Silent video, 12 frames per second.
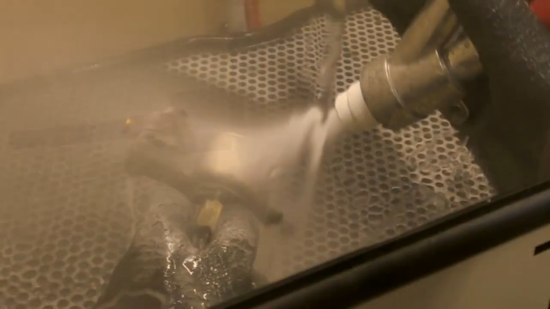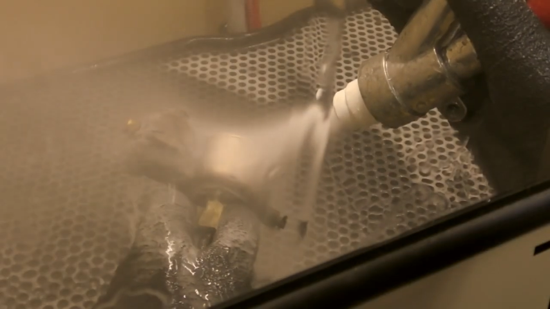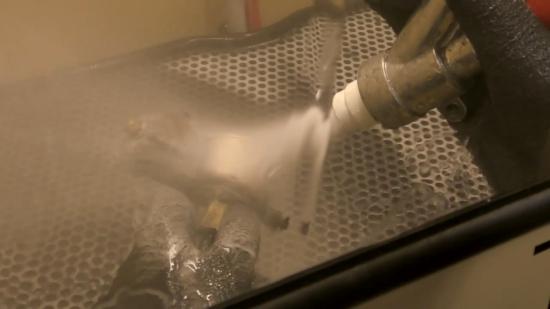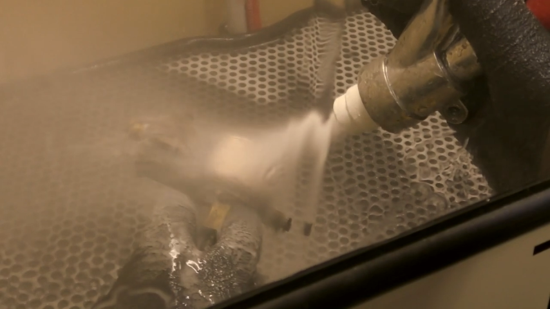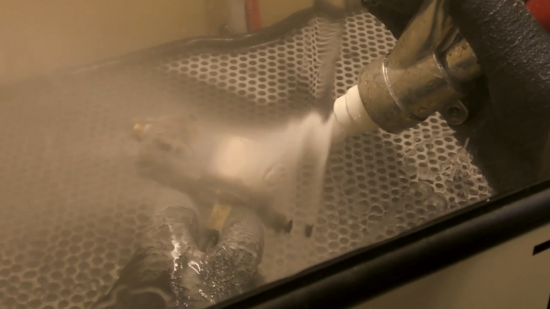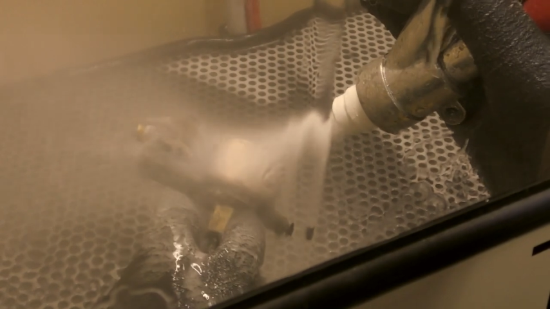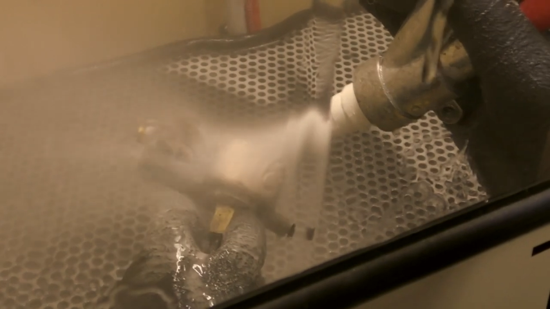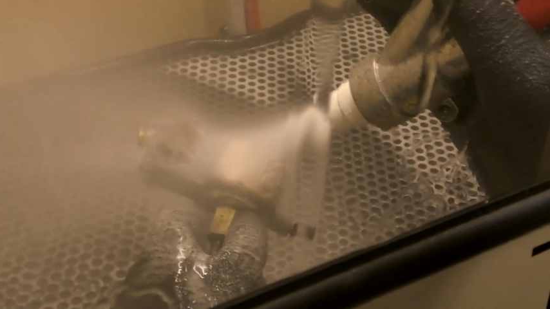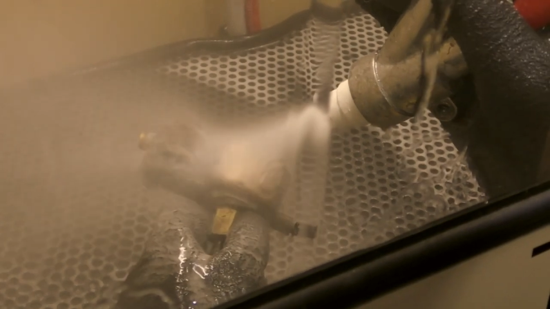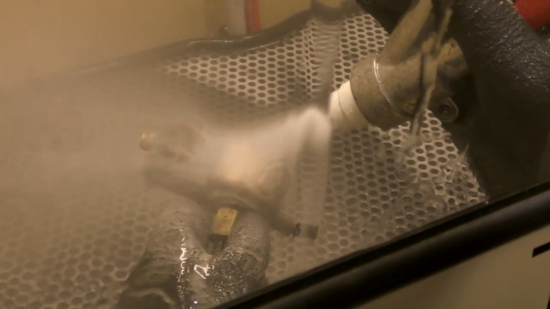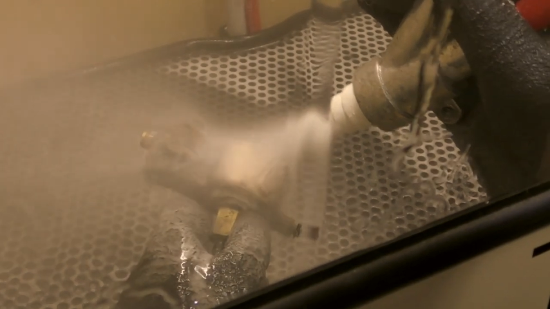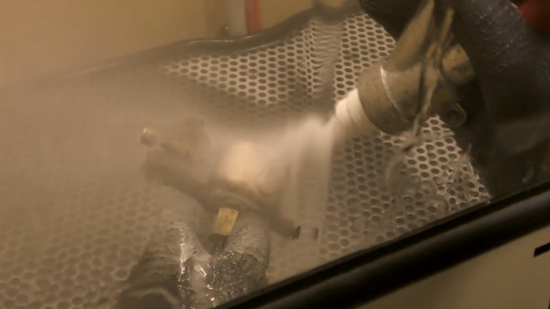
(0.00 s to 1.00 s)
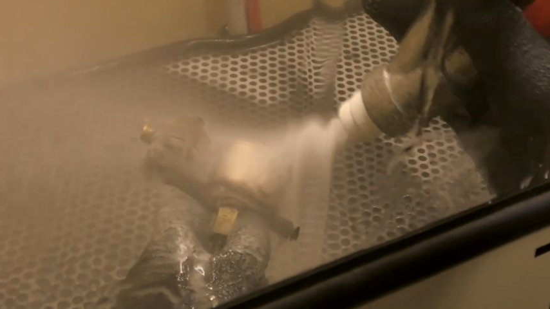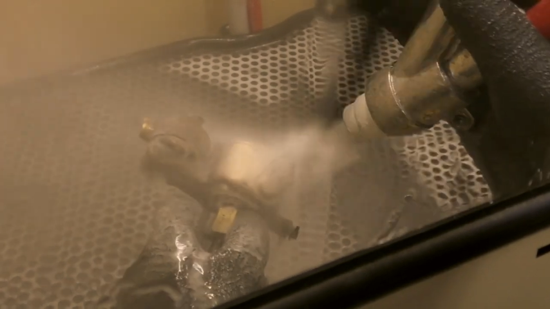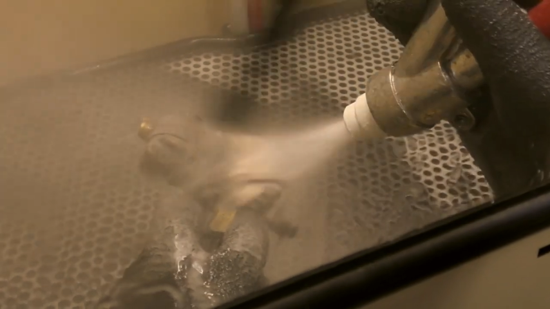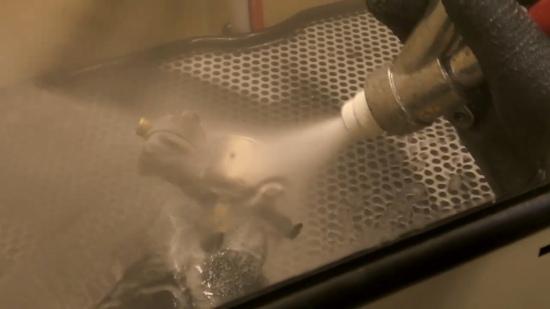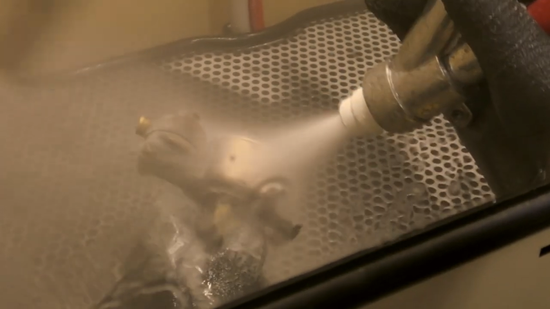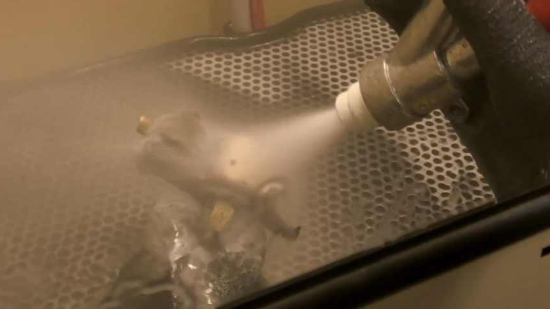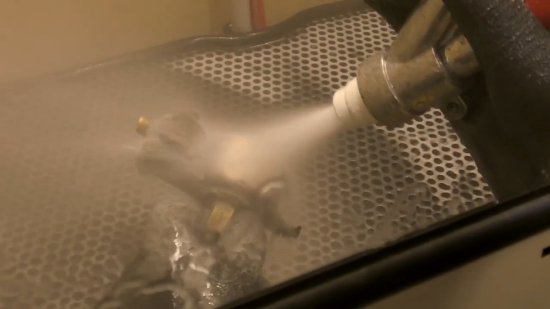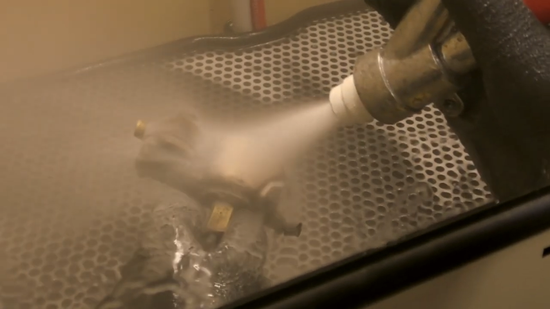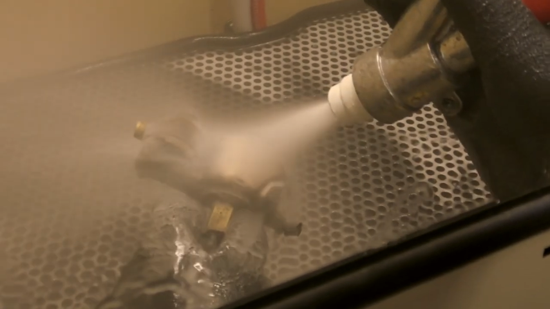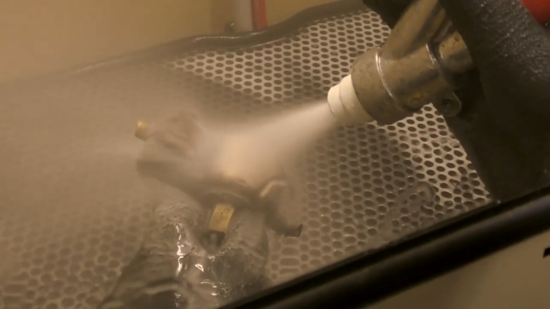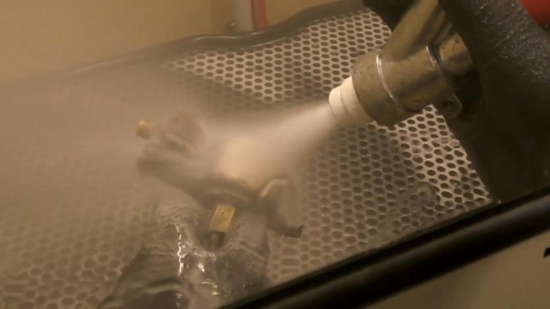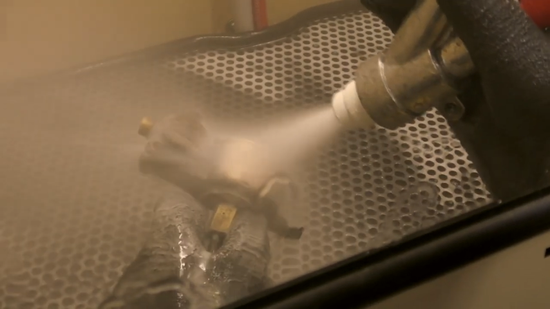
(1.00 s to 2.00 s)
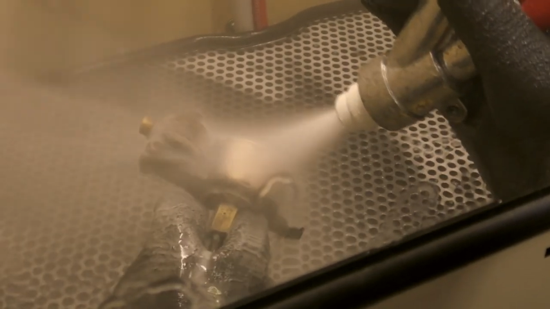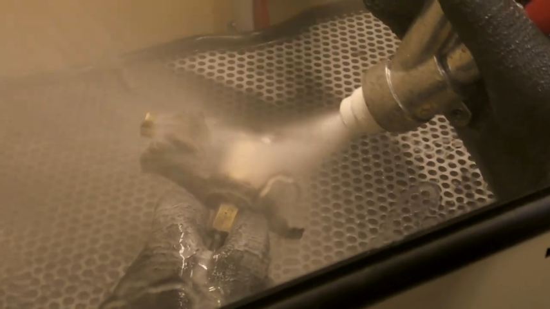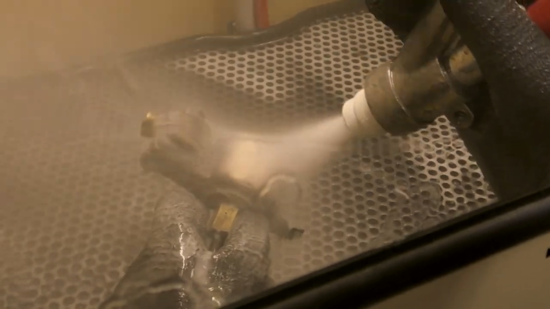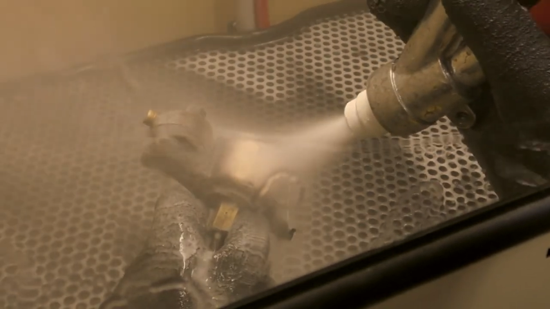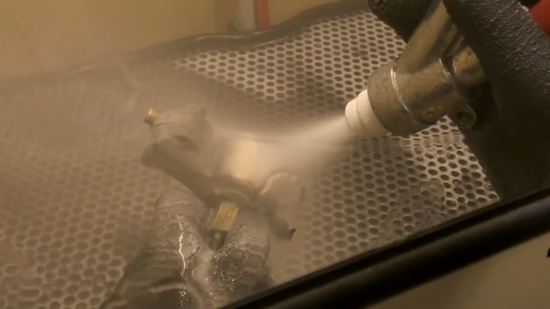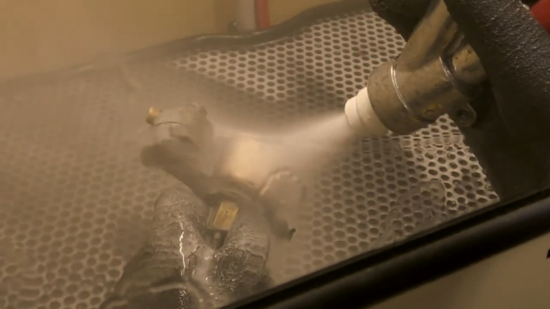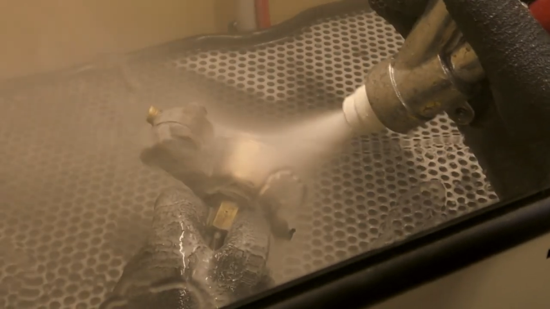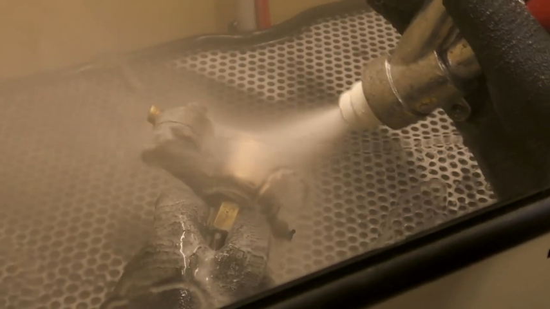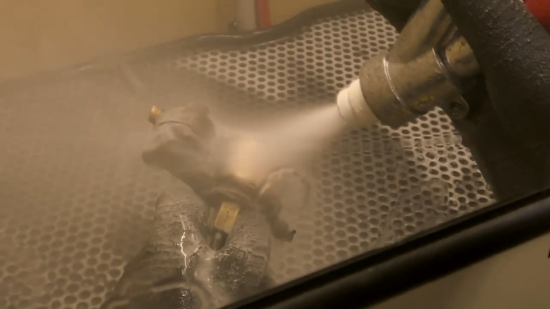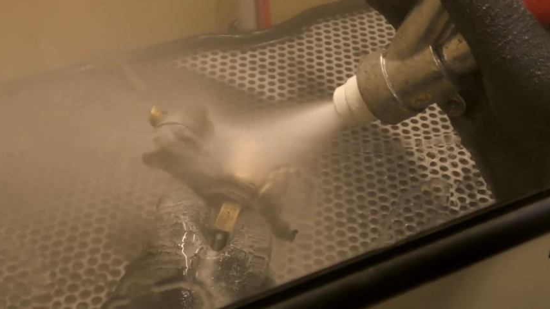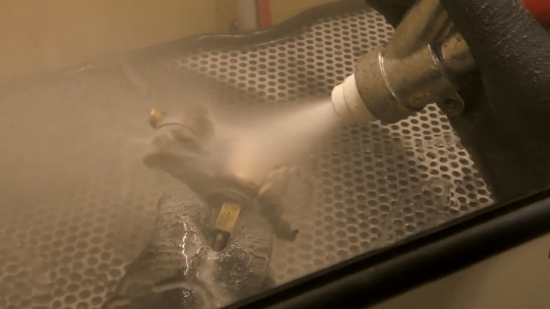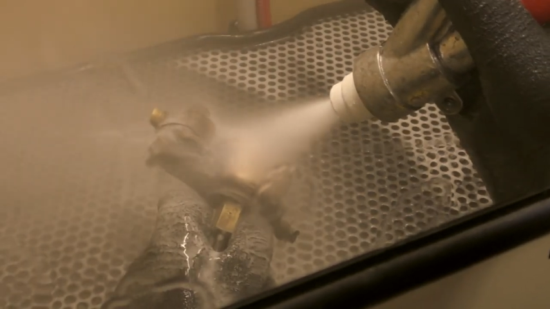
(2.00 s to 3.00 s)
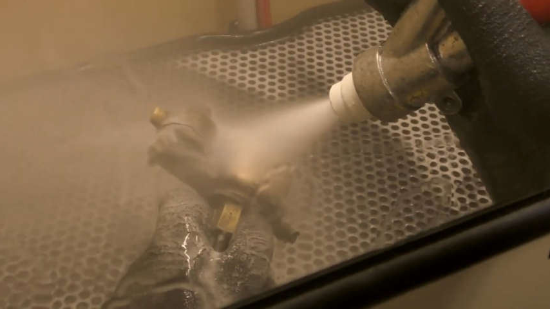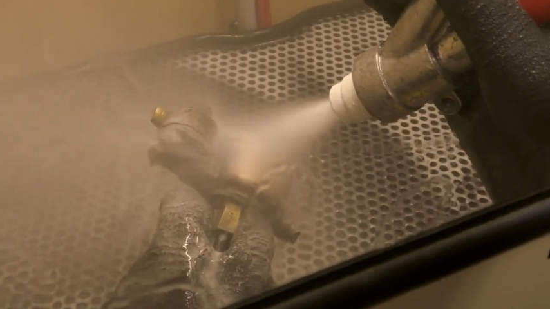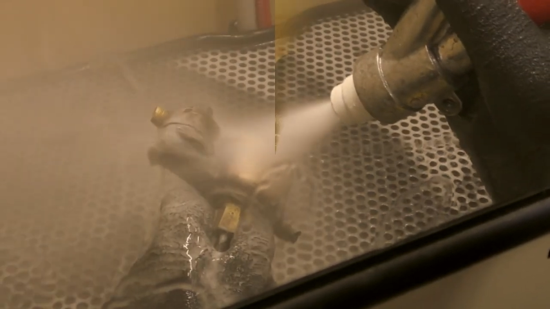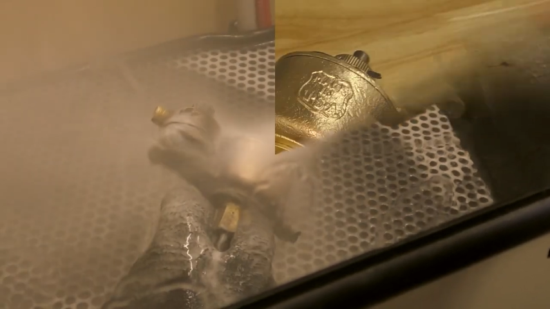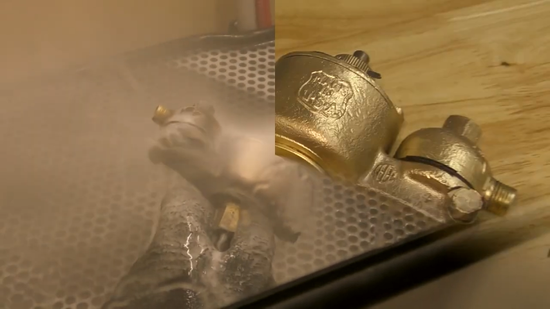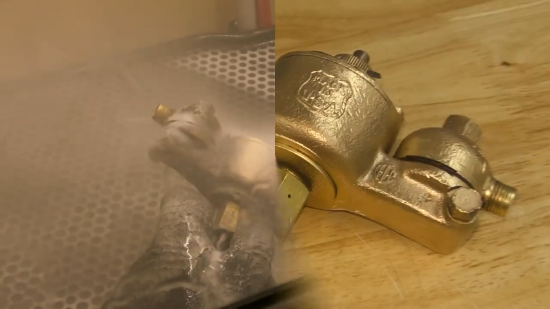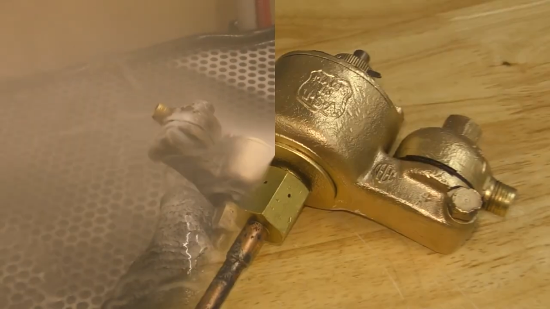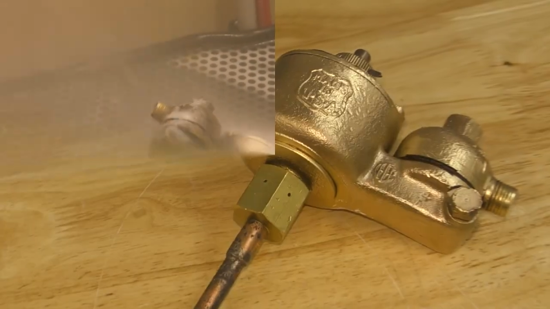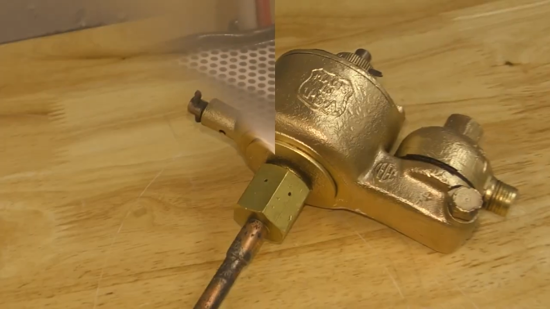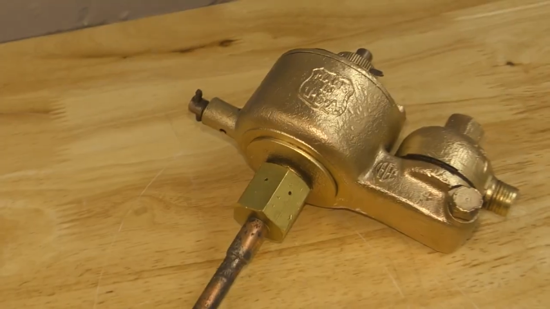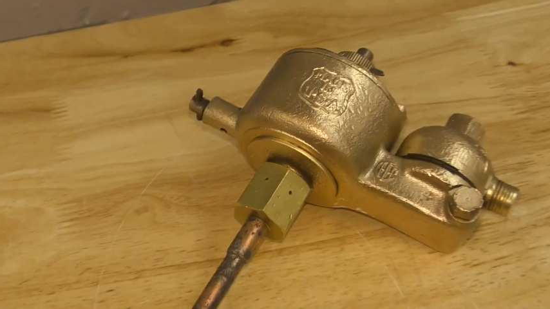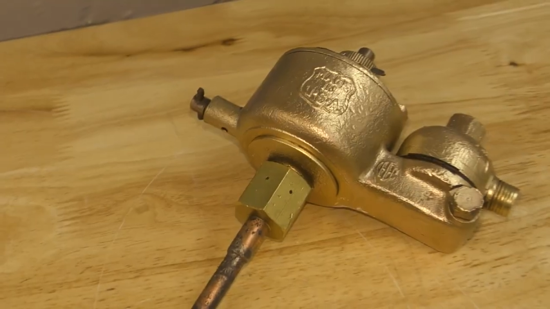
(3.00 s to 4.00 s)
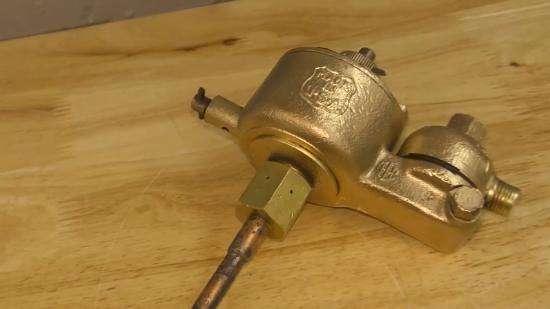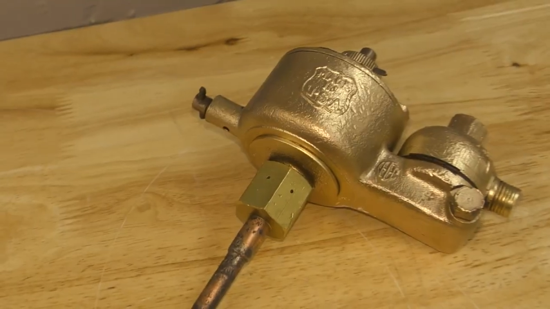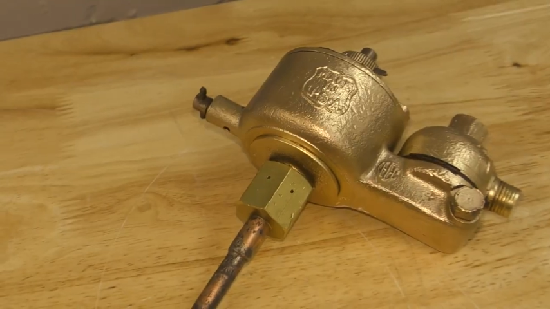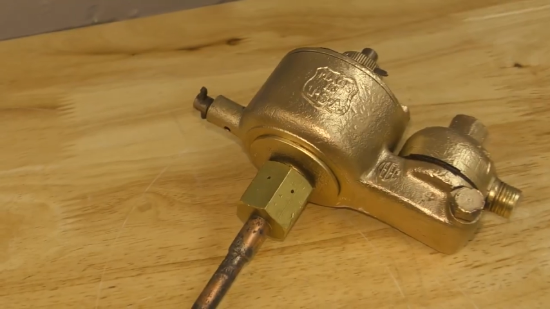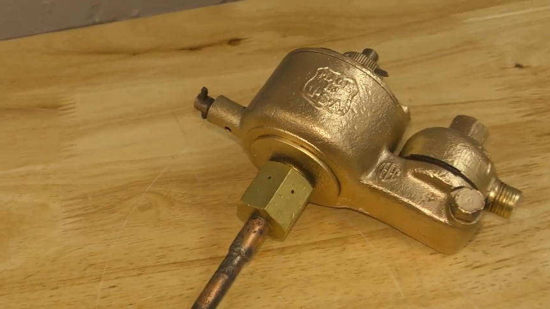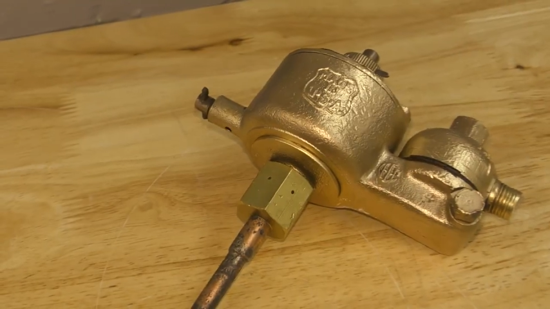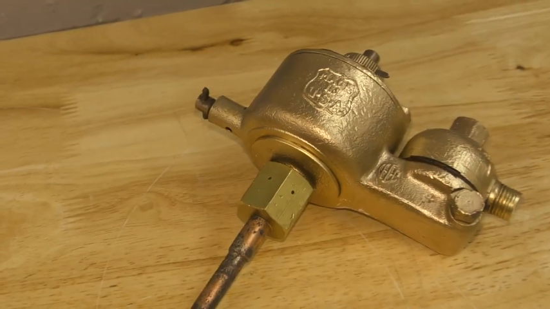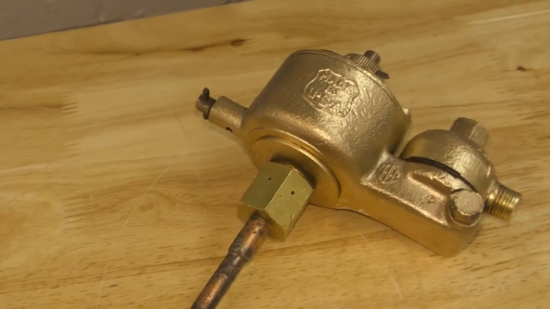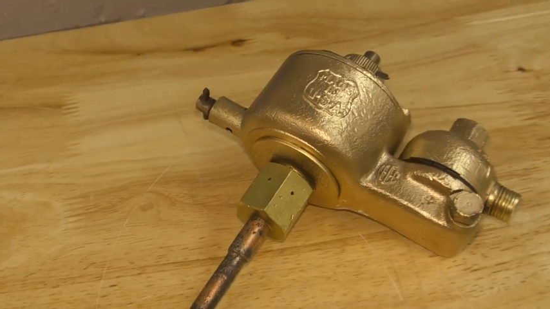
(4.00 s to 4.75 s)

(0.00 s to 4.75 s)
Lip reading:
[unreadable: no face in view]